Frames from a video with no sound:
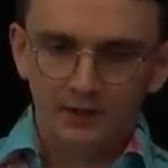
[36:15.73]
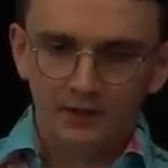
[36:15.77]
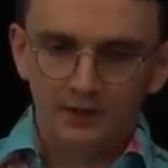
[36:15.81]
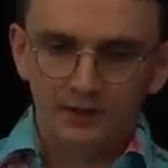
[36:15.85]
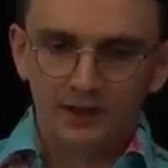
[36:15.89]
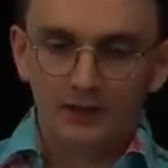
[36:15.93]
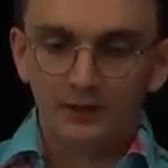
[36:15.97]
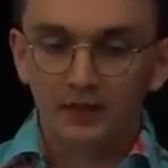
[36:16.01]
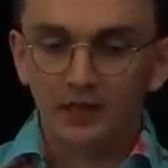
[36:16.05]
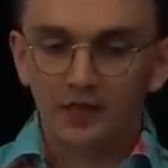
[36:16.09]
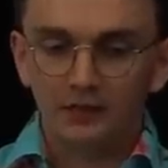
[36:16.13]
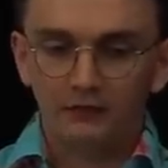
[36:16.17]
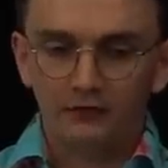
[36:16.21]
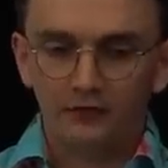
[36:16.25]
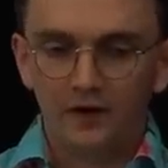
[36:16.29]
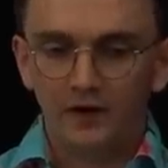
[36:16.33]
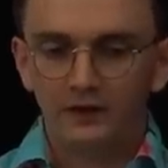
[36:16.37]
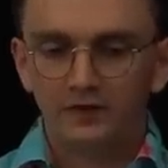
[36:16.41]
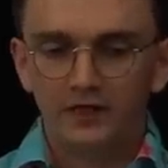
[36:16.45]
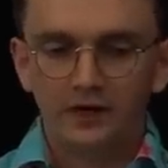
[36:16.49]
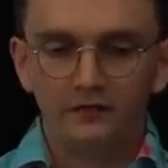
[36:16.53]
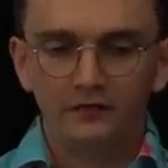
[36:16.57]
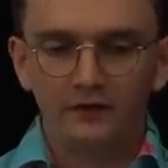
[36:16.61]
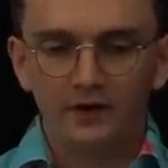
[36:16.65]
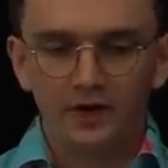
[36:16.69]
Now, the
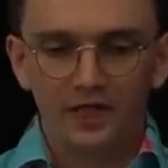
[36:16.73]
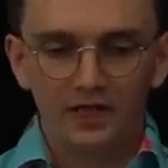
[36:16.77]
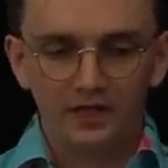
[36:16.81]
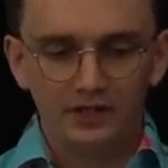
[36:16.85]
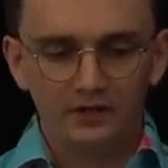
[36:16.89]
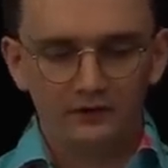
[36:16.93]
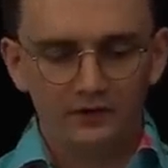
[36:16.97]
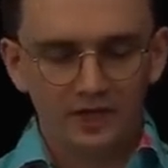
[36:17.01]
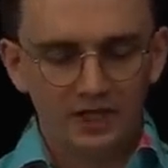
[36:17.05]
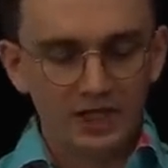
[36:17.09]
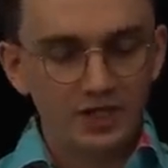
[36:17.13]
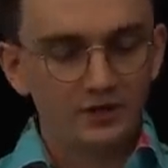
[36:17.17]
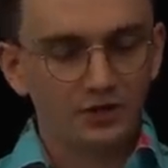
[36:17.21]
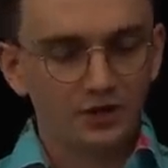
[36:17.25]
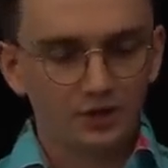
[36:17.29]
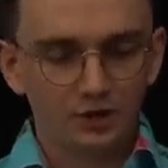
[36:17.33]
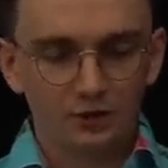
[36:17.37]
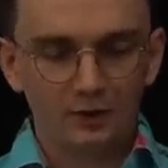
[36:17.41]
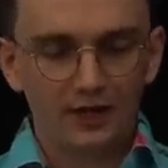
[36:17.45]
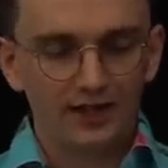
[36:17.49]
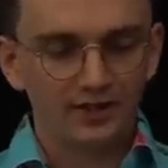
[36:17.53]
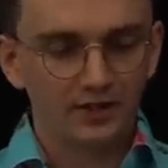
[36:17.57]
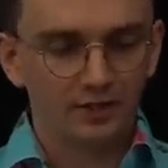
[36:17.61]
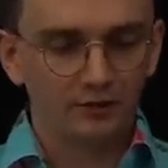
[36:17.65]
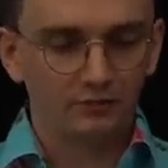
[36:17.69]
51st Division
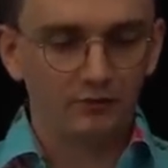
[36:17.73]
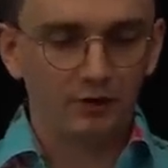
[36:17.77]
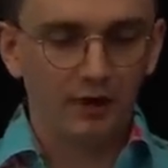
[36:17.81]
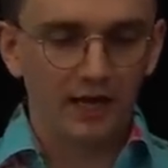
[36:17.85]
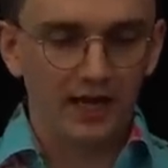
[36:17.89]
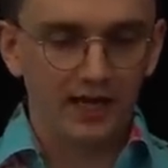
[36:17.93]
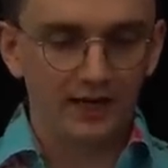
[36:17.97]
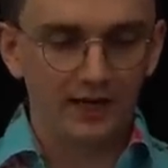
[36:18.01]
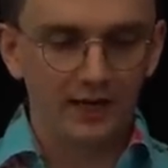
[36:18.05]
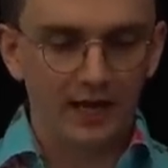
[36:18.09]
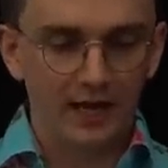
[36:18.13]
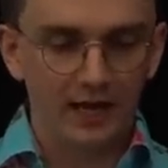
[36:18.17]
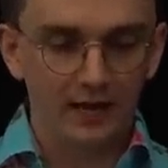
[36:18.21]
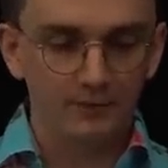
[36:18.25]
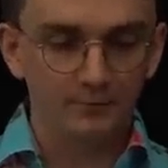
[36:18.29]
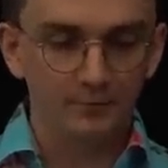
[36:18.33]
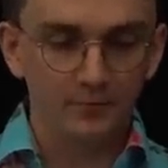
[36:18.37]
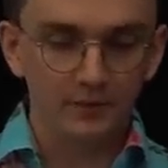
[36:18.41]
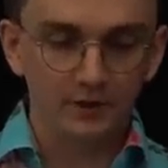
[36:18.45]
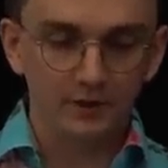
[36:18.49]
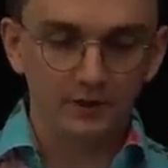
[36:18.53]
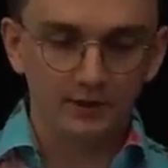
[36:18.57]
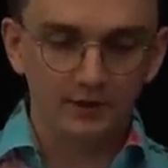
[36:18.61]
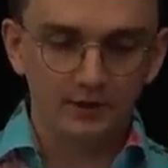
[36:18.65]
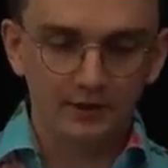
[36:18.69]
stressed the, um,
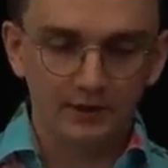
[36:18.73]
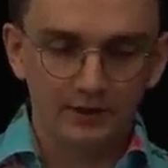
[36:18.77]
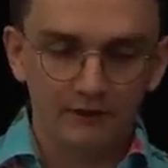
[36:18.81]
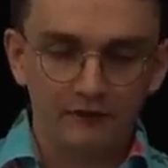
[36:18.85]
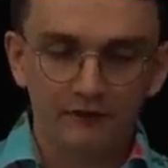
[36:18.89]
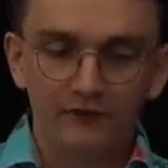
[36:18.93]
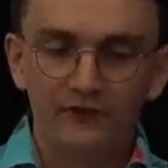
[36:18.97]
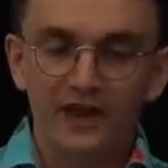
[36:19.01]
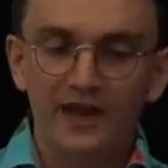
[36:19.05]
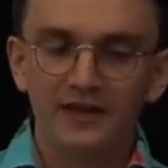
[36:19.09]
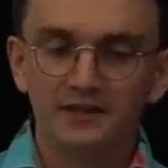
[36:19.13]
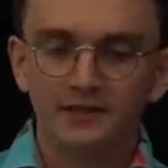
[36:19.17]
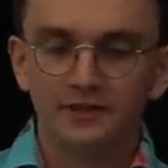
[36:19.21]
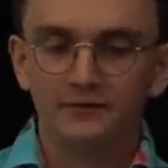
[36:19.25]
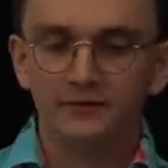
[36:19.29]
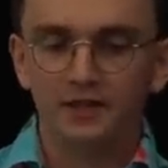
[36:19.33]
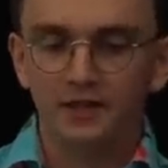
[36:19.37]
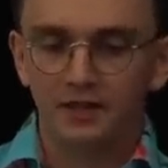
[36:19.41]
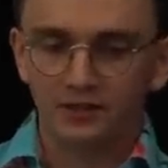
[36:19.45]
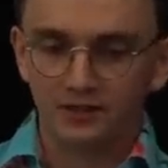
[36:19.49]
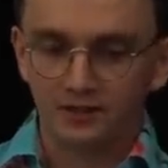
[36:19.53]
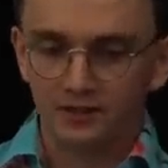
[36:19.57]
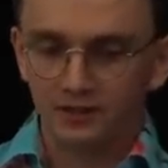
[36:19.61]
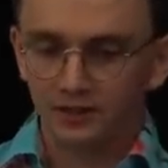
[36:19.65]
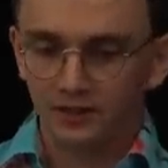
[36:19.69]
the
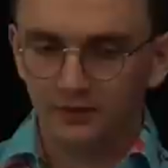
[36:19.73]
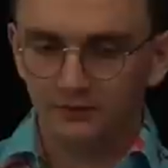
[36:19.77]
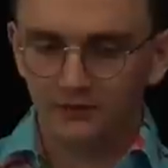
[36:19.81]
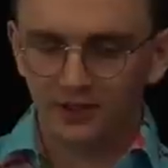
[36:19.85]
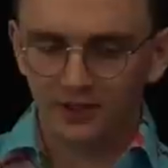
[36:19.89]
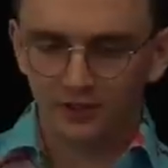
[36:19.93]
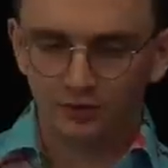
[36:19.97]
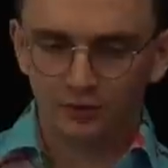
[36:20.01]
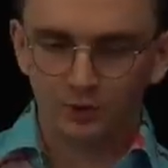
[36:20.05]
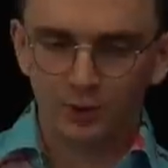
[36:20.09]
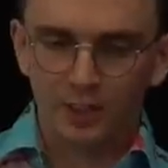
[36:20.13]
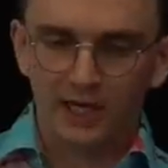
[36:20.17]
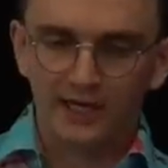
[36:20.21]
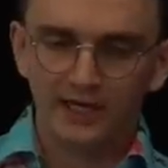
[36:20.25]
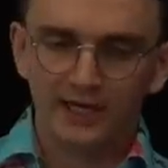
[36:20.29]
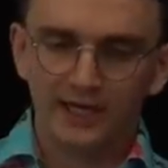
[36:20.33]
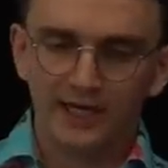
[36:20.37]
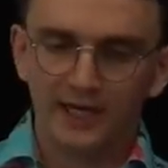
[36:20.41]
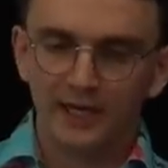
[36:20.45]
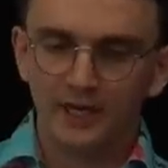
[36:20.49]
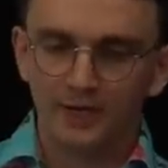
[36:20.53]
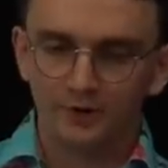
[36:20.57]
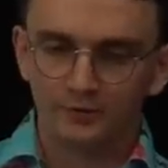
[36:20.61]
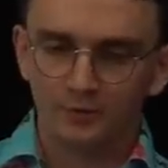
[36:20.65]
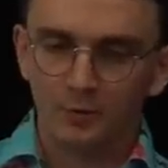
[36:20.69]
effectiveness of this training
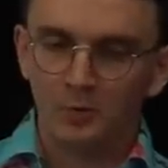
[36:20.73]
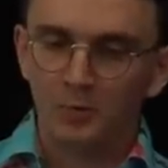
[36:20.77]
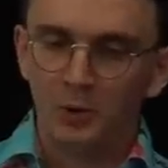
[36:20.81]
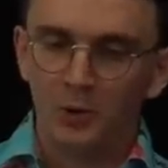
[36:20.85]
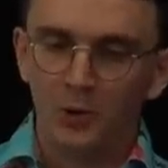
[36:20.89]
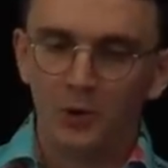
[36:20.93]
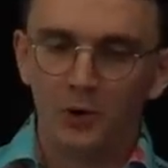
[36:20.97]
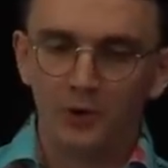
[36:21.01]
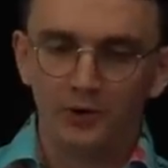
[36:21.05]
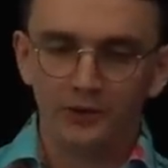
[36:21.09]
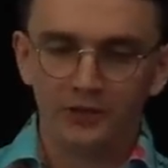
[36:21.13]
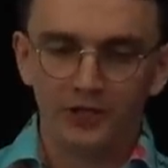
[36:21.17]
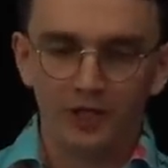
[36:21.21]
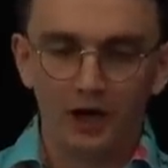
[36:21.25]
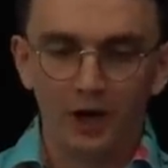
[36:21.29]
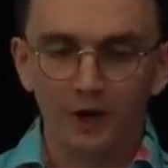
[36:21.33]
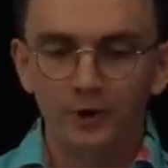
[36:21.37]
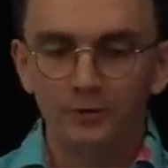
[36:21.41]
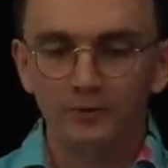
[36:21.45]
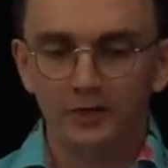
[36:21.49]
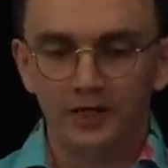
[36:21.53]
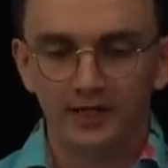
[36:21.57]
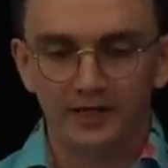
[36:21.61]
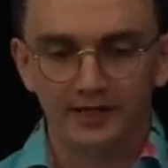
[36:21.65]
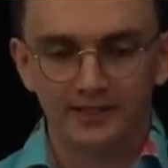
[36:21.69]
in its report on the
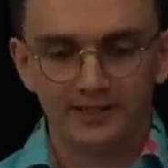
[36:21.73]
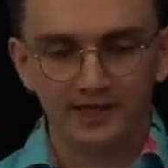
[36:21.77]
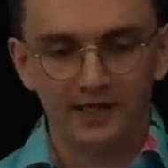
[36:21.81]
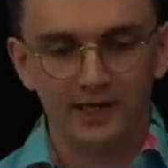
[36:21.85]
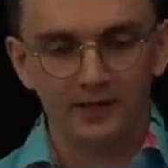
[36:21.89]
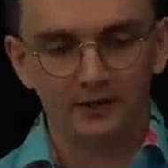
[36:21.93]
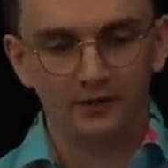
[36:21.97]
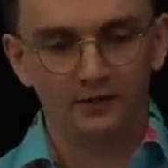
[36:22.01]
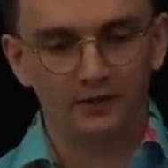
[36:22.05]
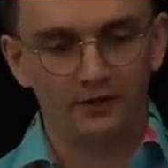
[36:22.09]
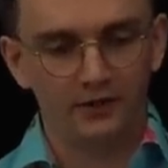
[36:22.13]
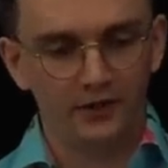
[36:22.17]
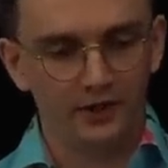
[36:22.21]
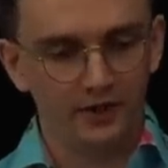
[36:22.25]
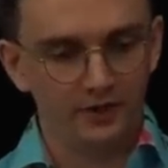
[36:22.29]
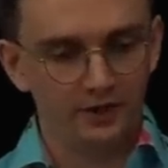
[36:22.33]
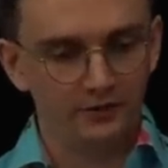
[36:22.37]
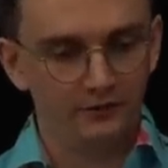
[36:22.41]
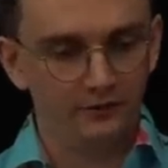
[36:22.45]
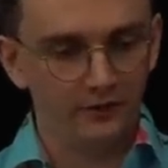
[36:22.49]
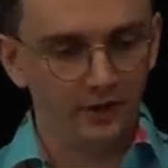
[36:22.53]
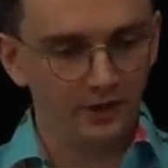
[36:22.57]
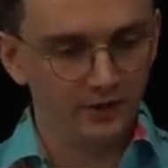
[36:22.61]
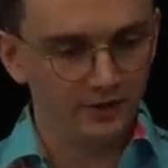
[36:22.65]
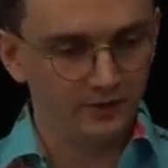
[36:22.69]
opening attack on
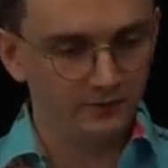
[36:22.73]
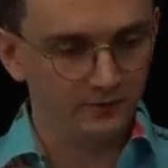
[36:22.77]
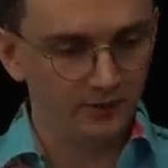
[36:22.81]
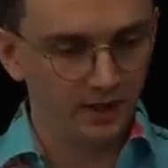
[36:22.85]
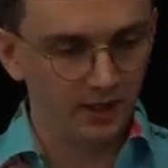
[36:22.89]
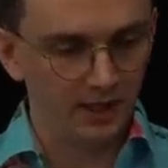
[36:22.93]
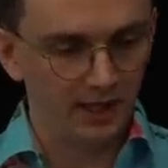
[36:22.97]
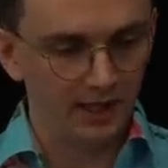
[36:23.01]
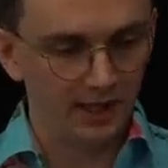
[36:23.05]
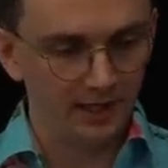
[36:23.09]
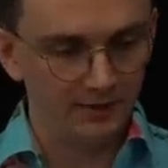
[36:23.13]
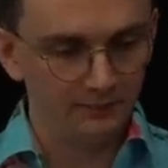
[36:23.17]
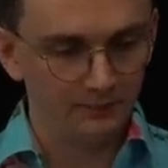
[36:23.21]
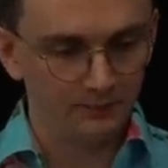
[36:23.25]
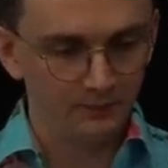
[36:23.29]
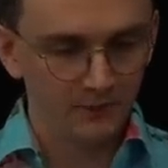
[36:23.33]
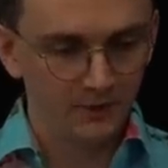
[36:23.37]
31st of July,